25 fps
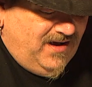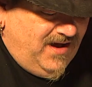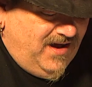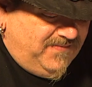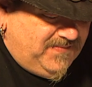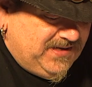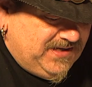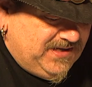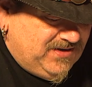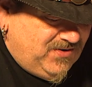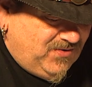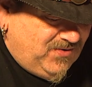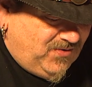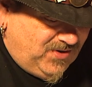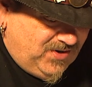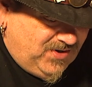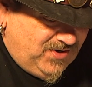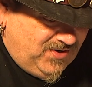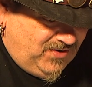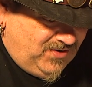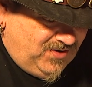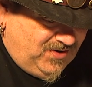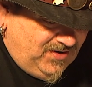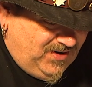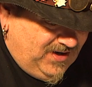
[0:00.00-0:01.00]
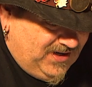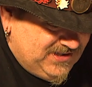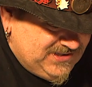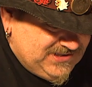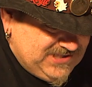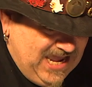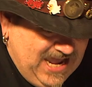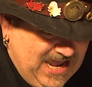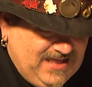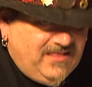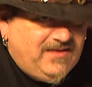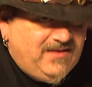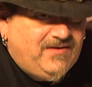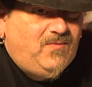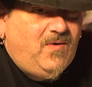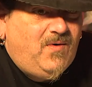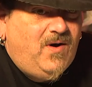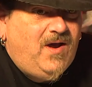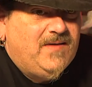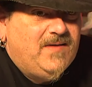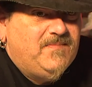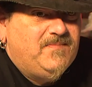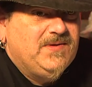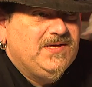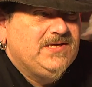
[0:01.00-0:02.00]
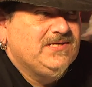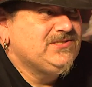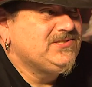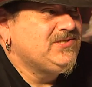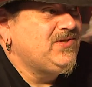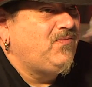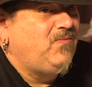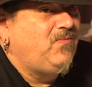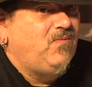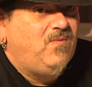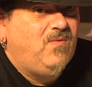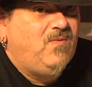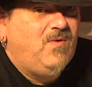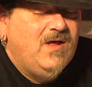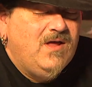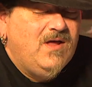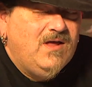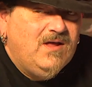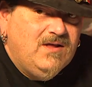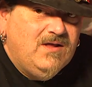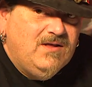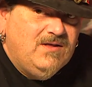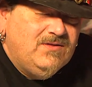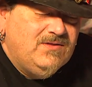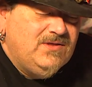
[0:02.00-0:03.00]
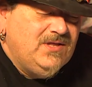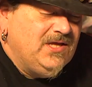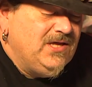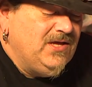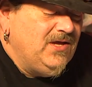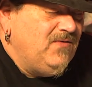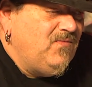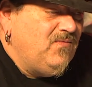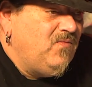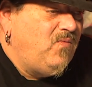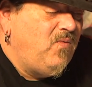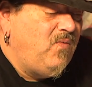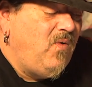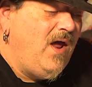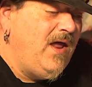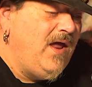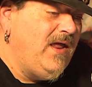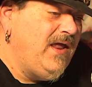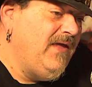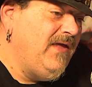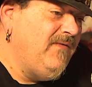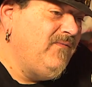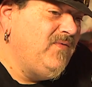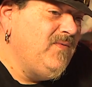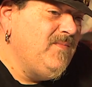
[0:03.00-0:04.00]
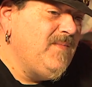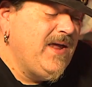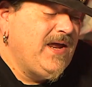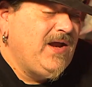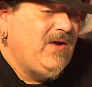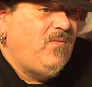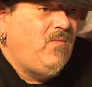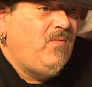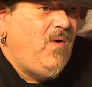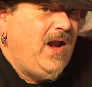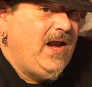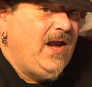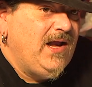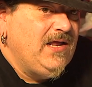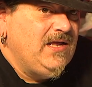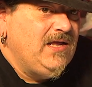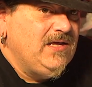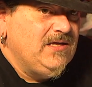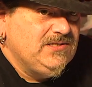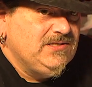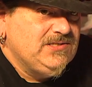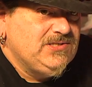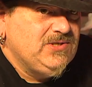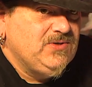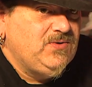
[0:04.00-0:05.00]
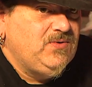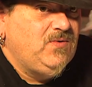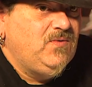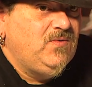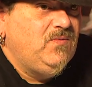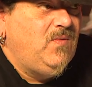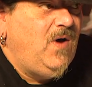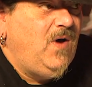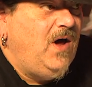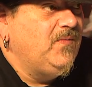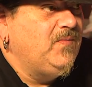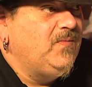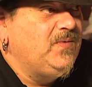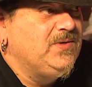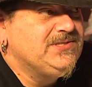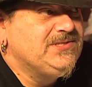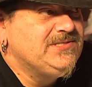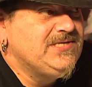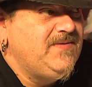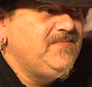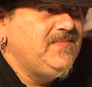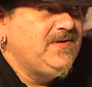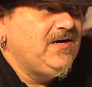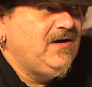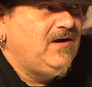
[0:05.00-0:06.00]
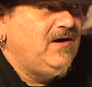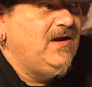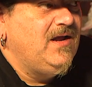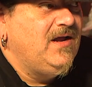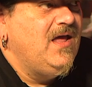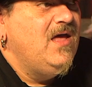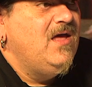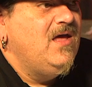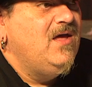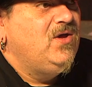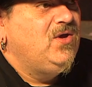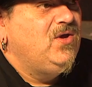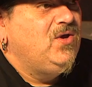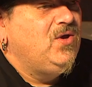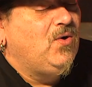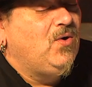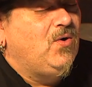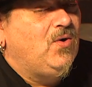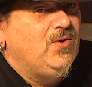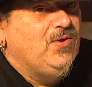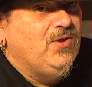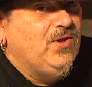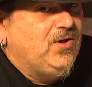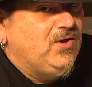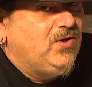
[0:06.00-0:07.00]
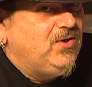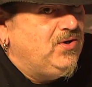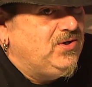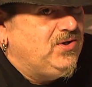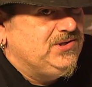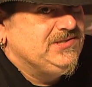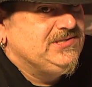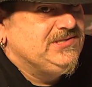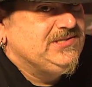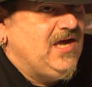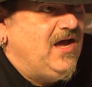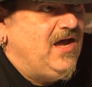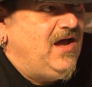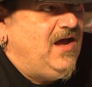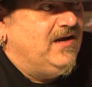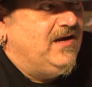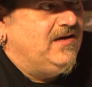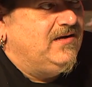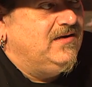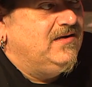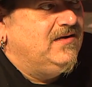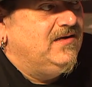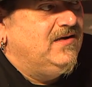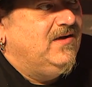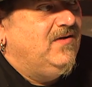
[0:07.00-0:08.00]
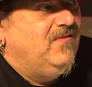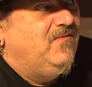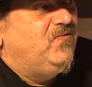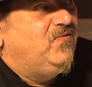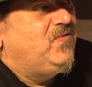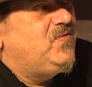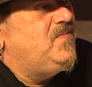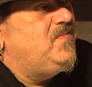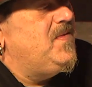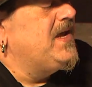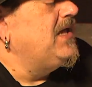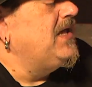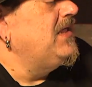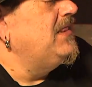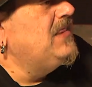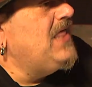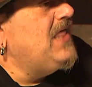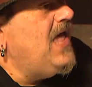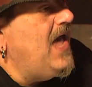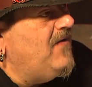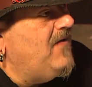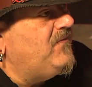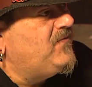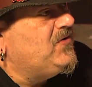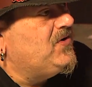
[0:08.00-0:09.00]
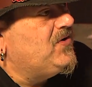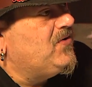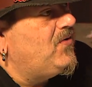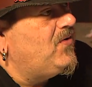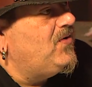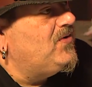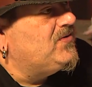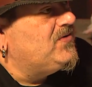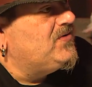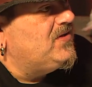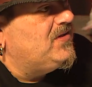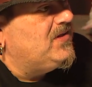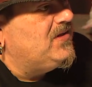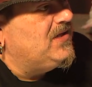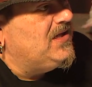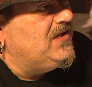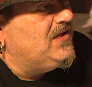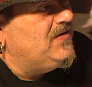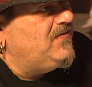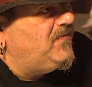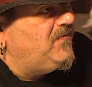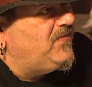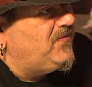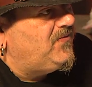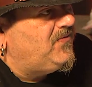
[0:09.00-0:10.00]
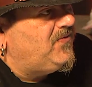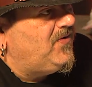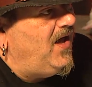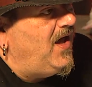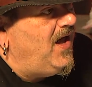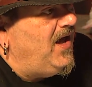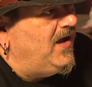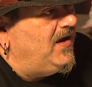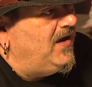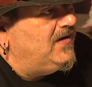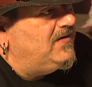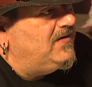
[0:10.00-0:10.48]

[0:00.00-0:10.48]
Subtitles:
mean, you're exactly right because the right, if you make a right into Wildwood Cemetery, you're on the good side. If you make a left, you're onto the evil side.